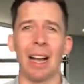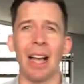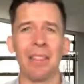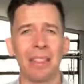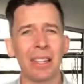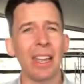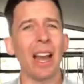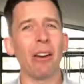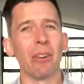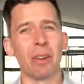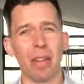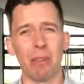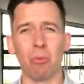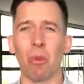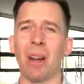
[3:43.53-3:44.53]
And the current
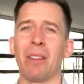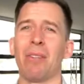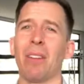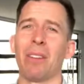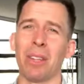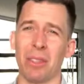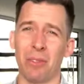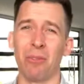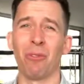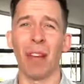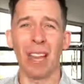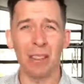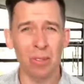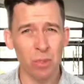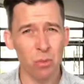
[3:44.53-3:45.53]
weight of evidence
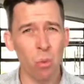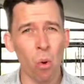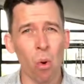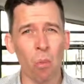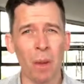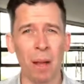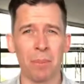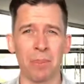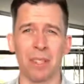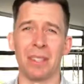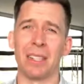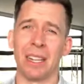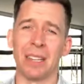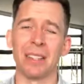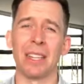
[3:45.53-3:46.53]
favours warm-ups
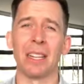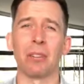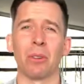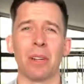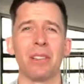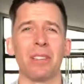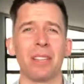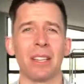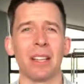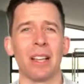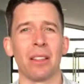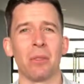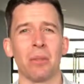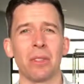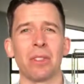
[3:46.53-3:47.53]
in decreasing
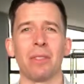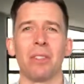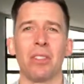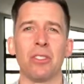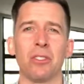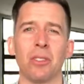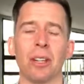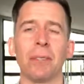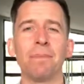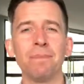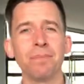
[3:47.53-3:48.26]
the risk of injury.